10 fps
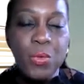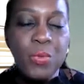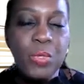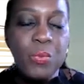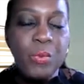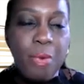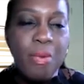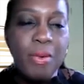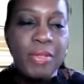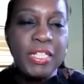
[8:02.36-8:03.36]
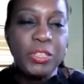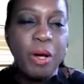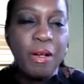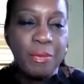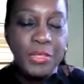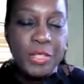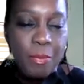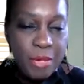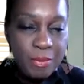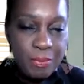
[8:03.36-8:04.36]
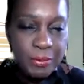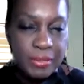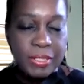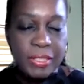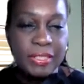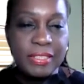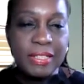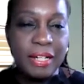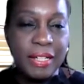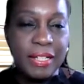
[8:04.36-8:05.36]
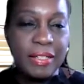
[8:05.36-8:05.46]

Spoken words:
We would probably chop up garlic.